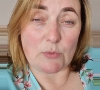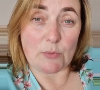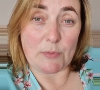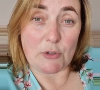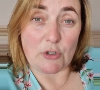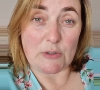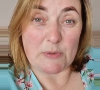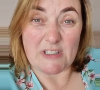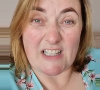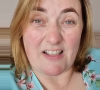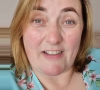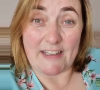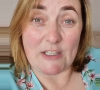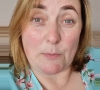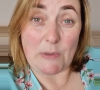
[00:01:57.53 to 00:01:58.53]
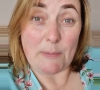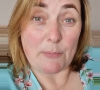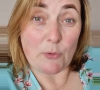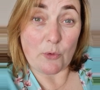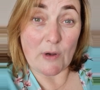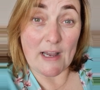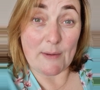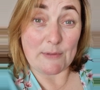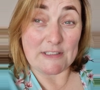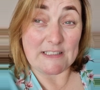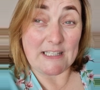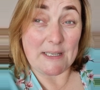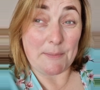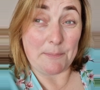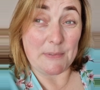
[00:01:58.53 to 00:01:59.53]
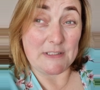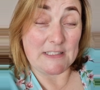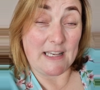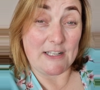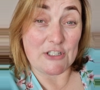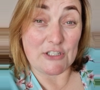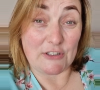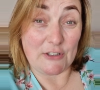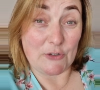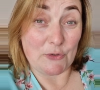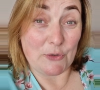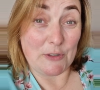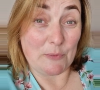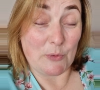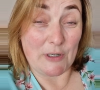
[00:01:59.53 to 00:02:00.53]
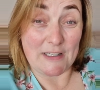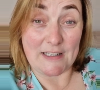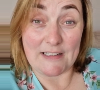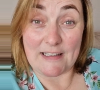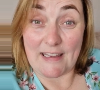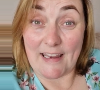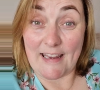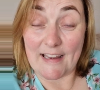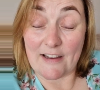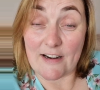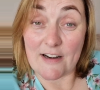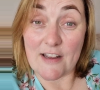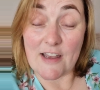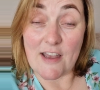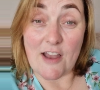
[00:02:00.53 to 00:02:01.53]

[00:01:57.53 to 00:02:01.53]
it would be good because I like people, I would say potentially go and work in care